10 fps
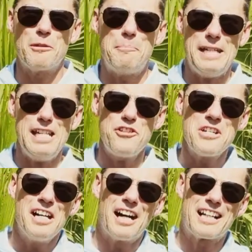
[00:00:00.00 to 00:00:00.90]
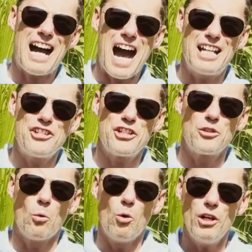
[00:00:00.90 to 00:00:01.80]
the beach, a cottage in
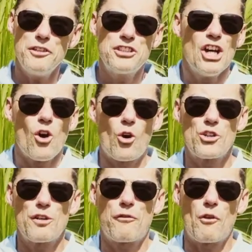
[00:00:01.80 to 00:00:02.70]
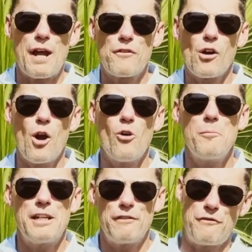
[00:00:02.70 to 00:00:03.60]
the woods, or your forever
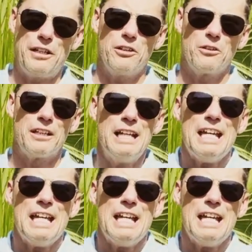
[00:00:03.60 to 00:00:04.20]
home in a field,